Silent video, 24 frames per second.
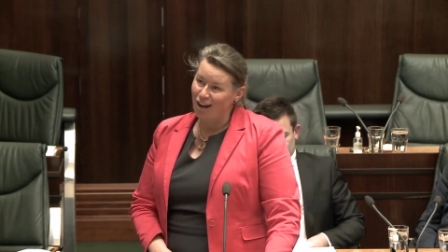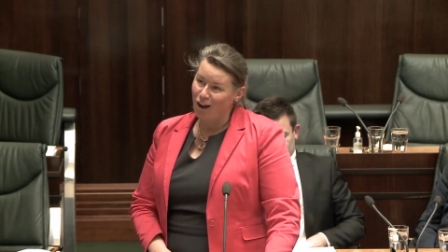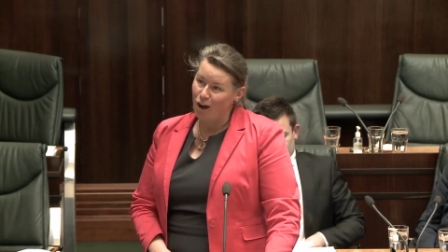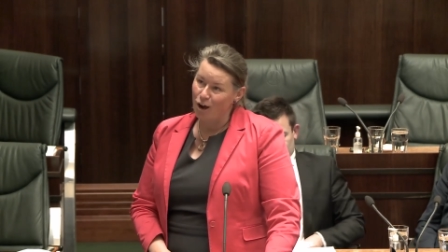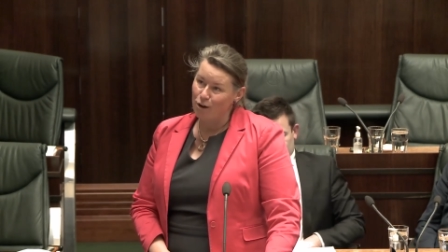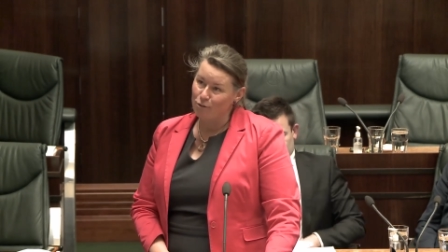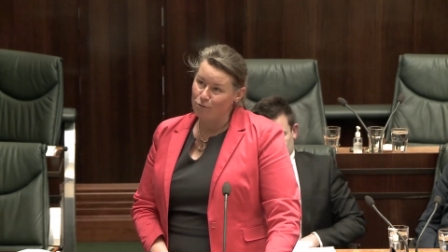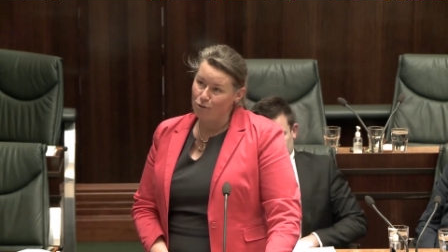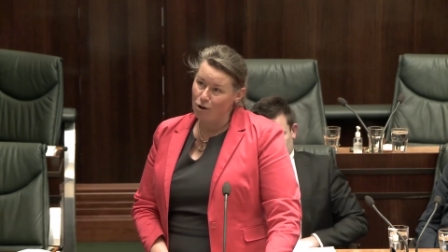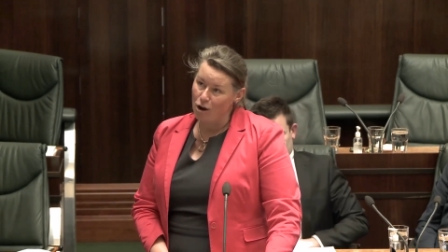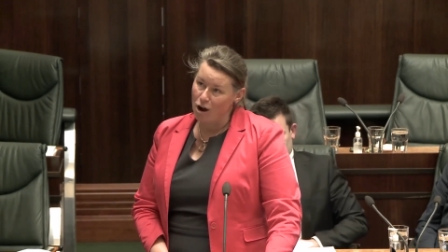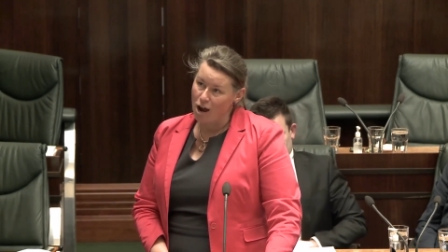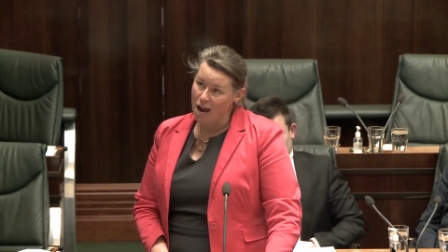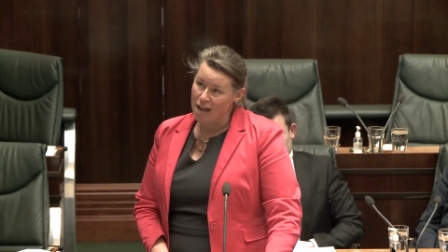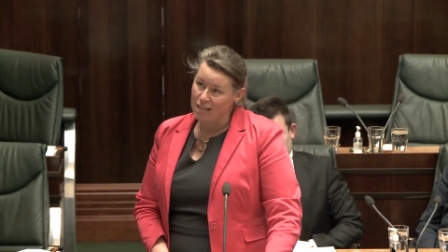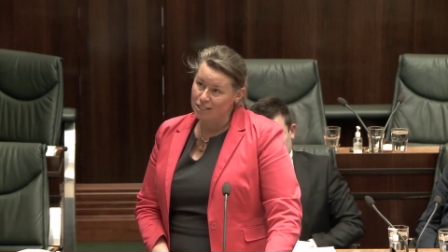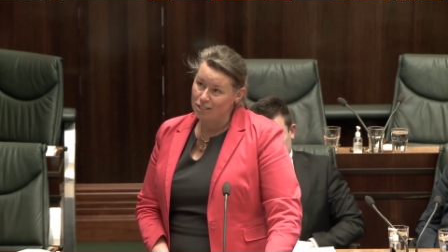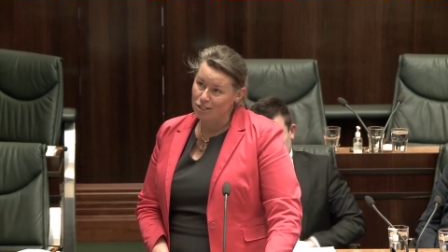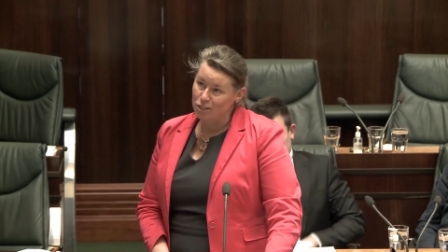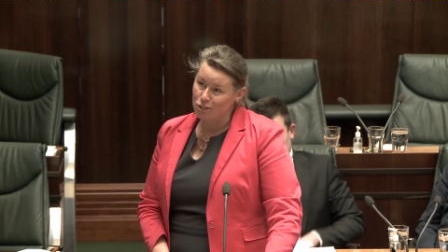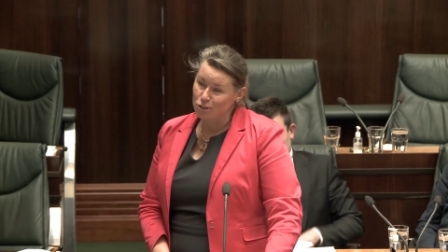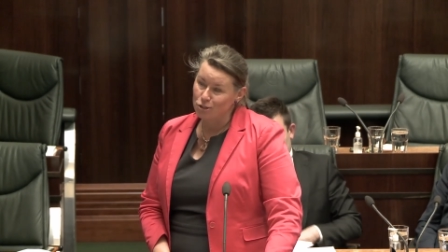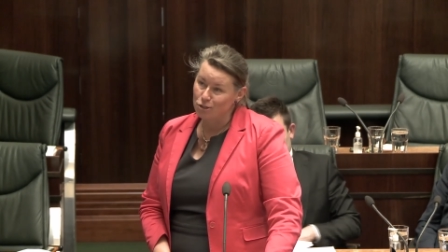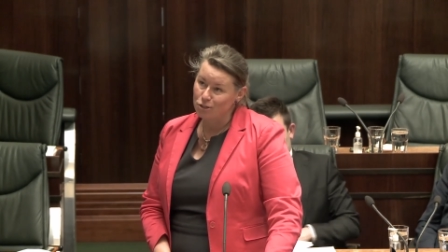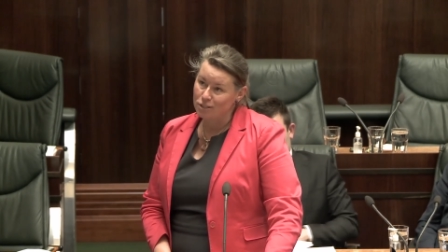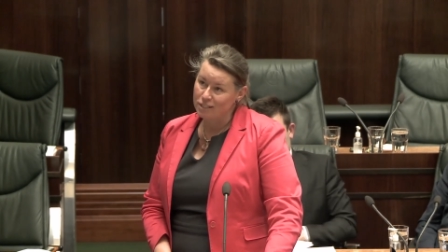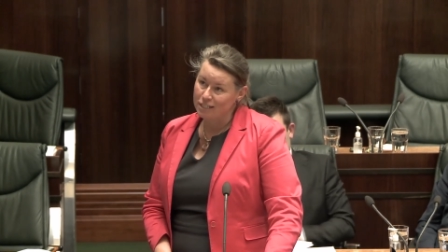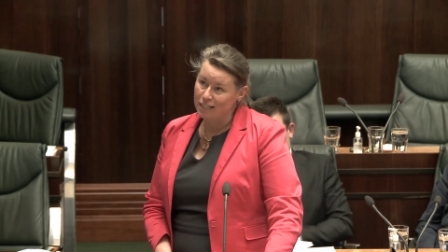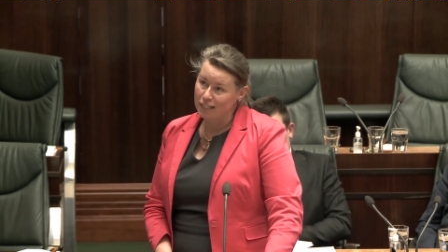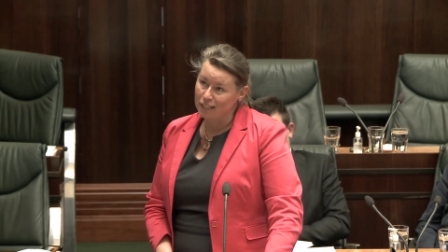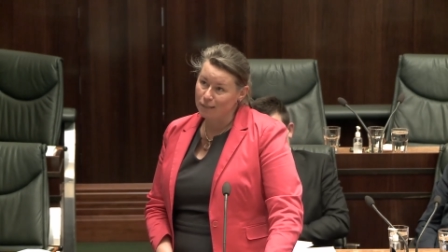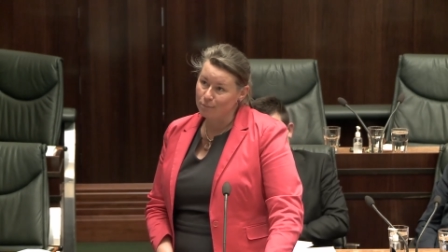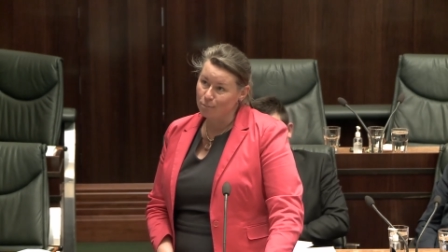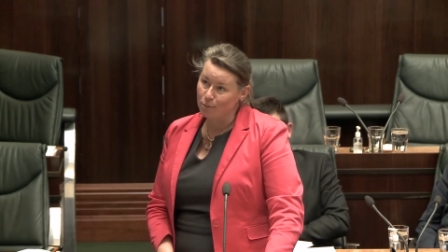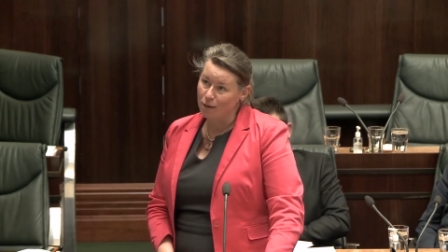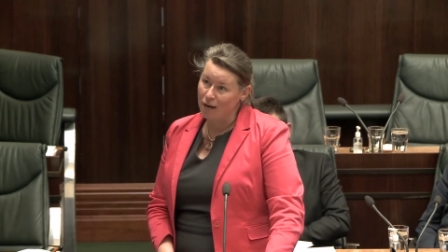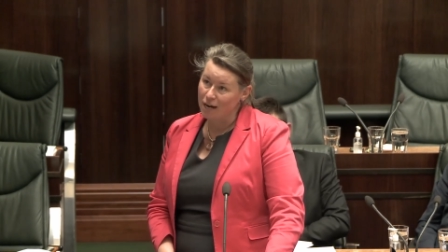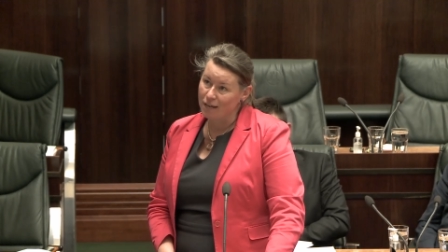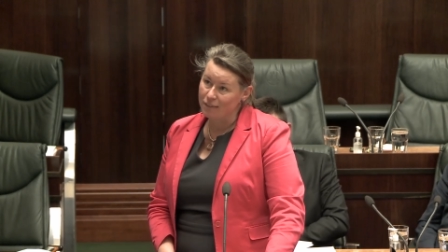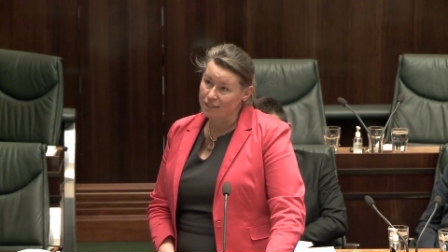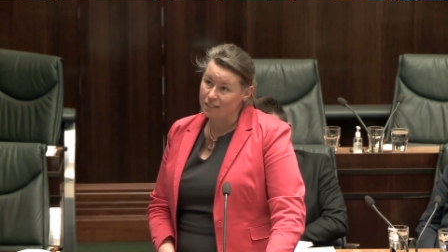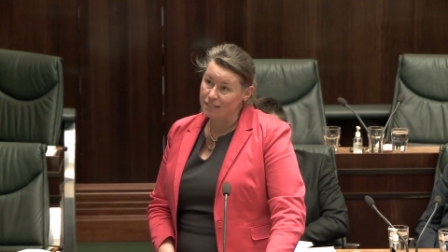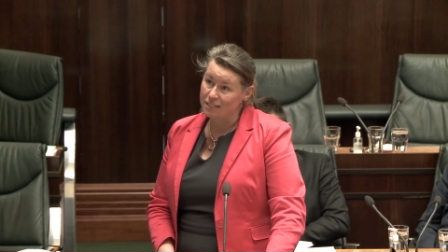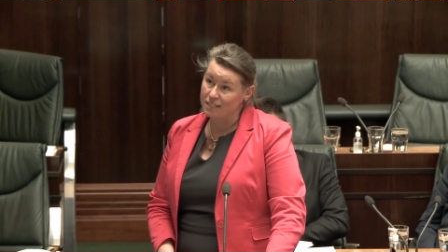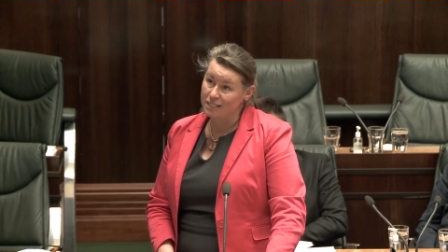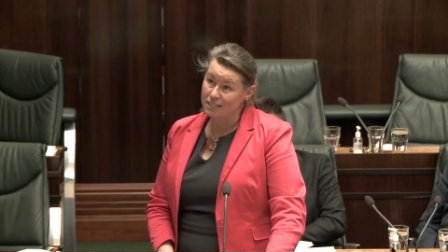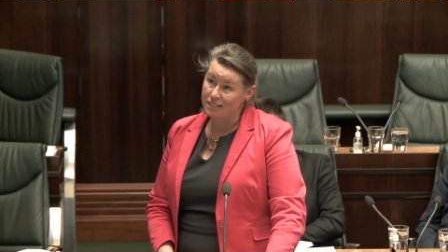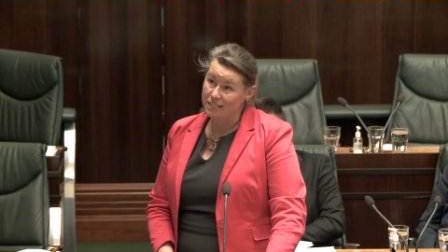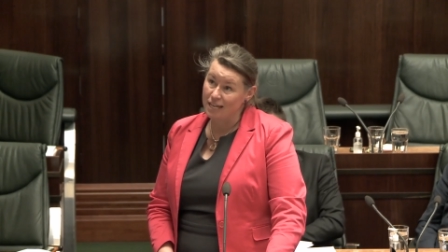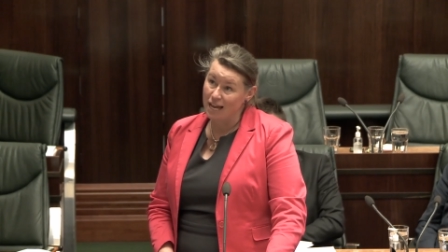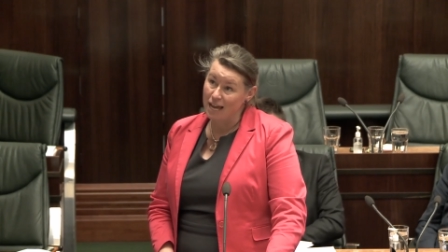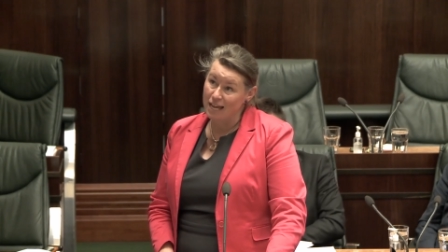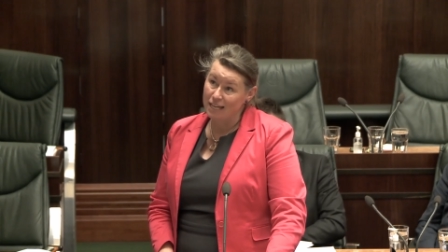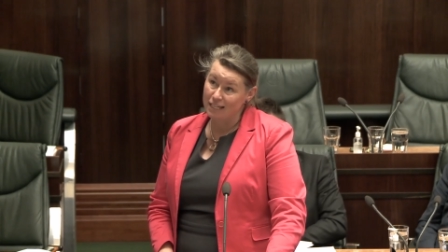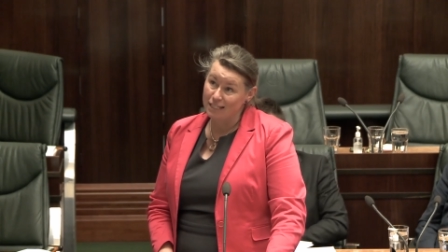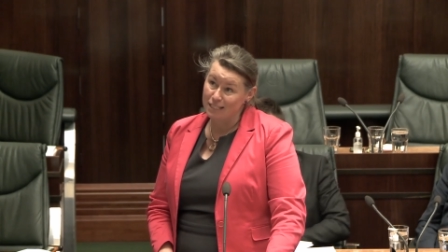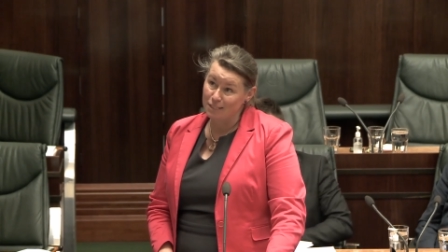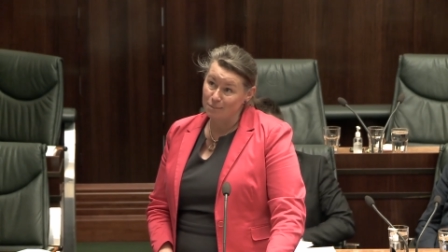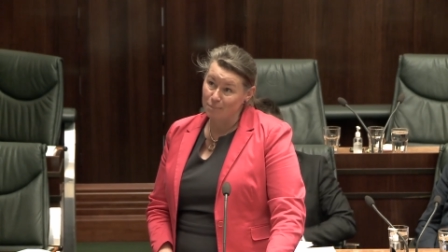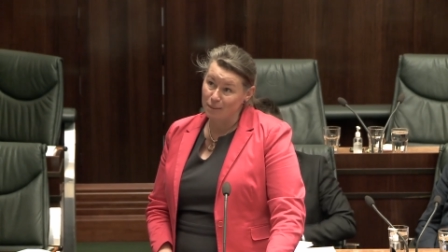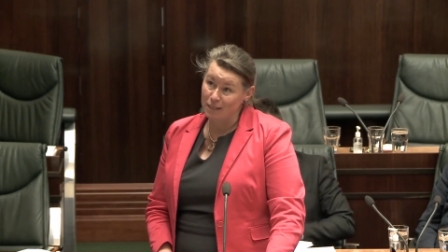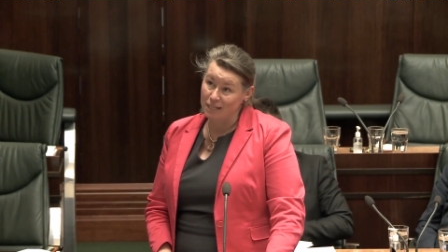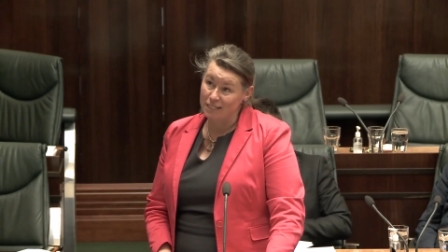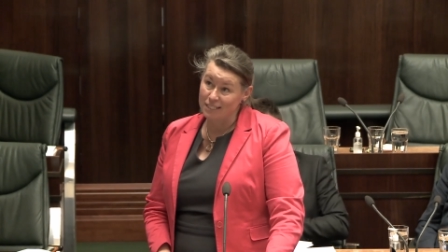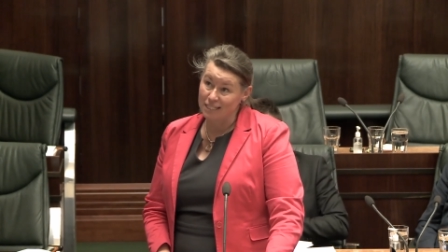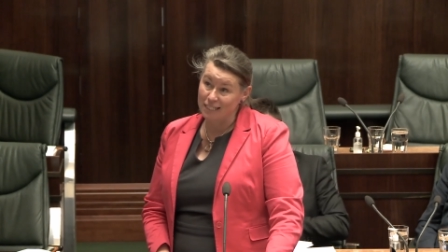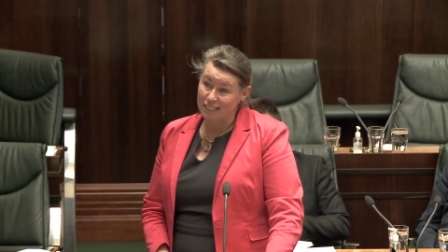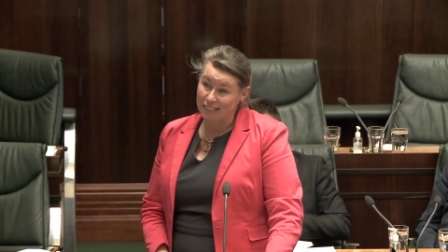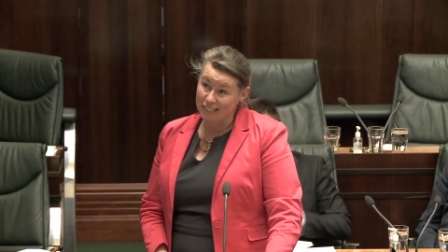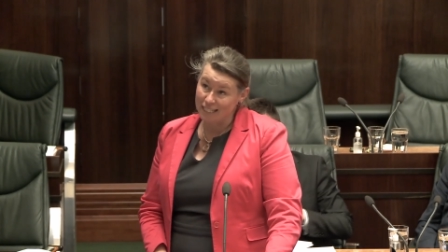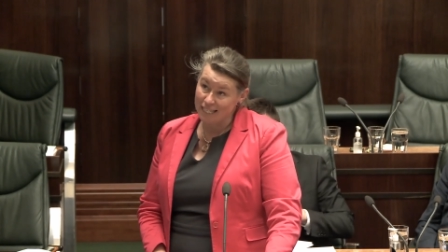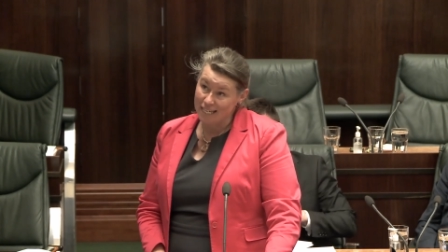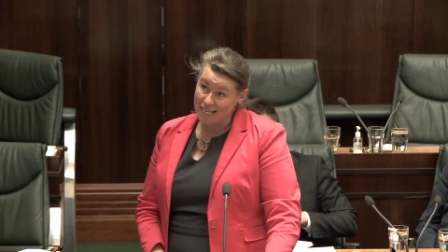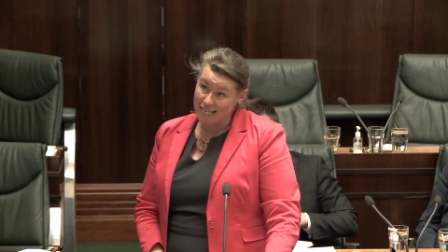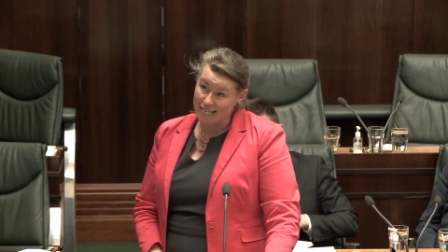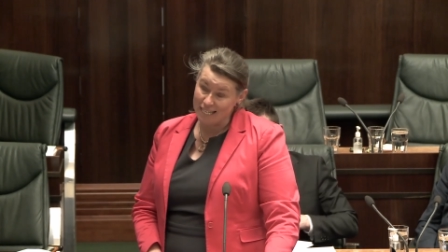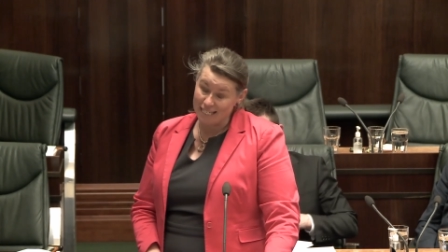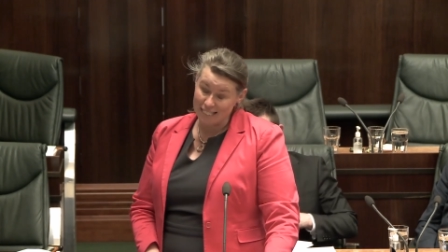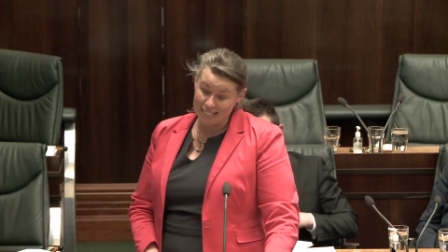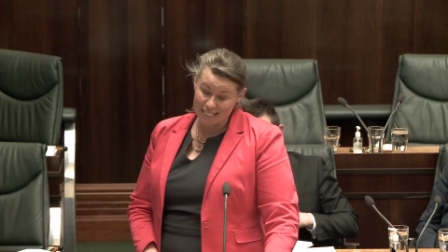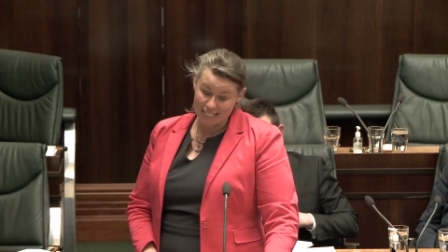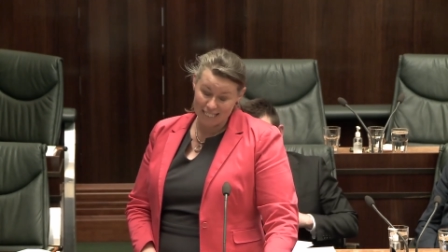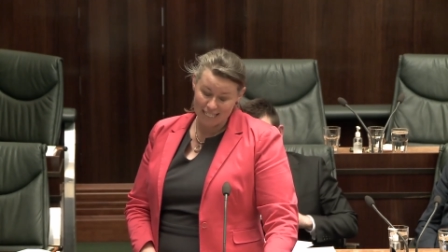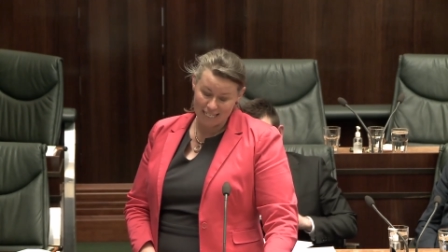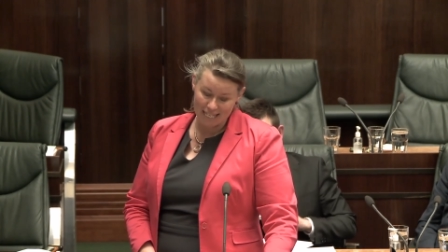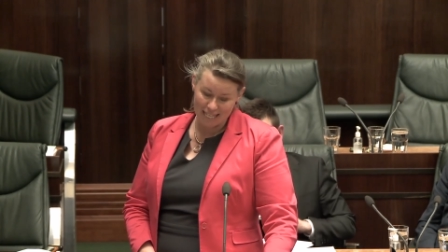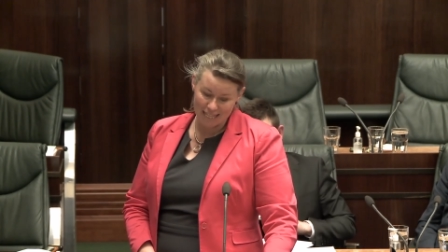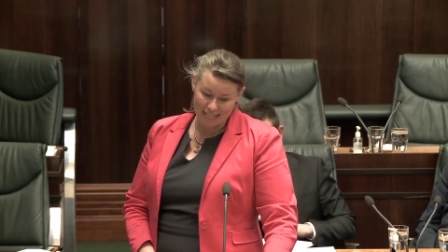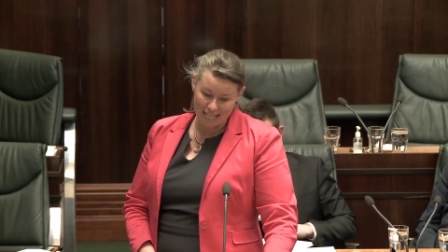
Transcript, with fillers: I rise to celebrate that today it has been declared